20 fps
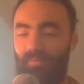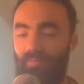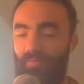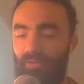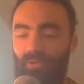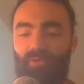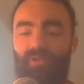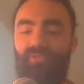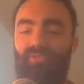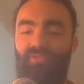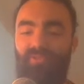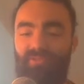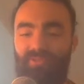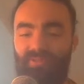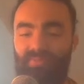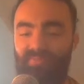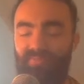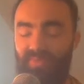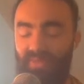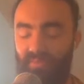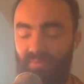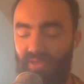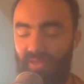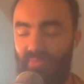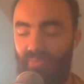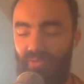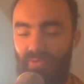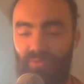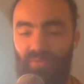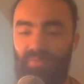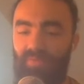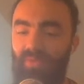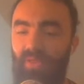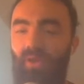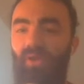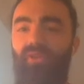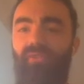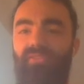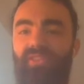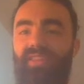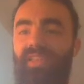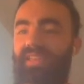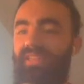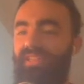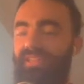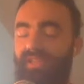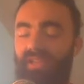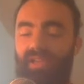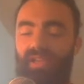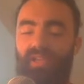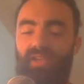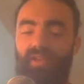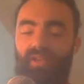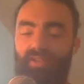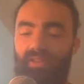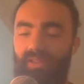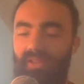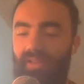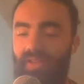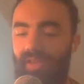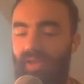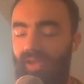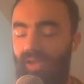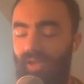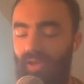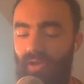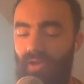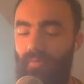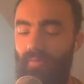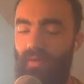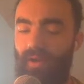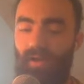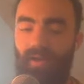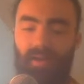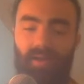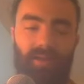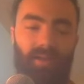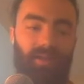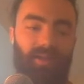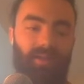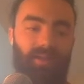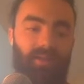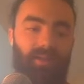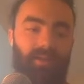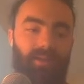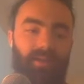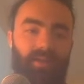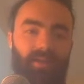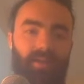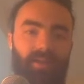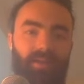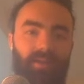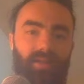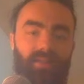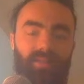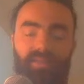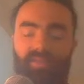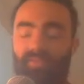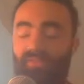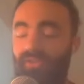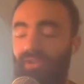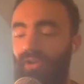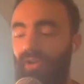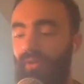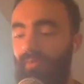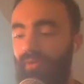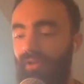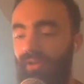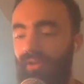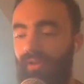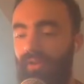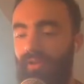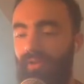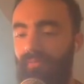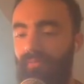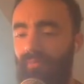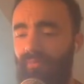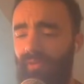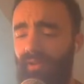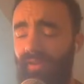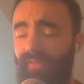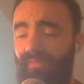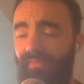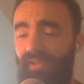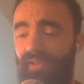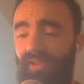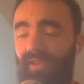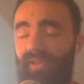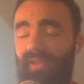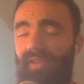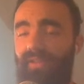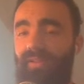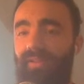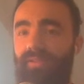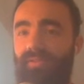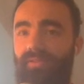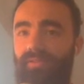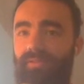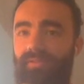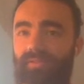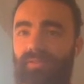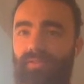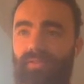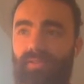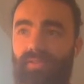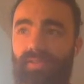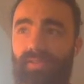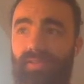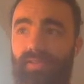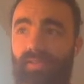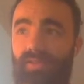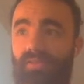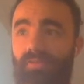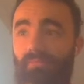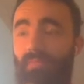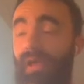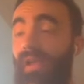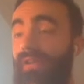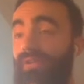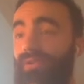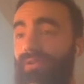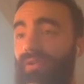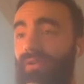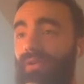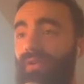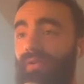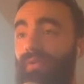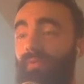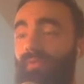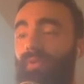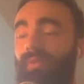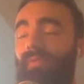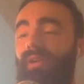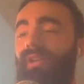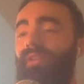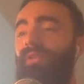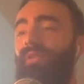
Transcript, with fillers: beautiful people of the internet. In this video, I'm gonna briefly just discuss Patreon. What am I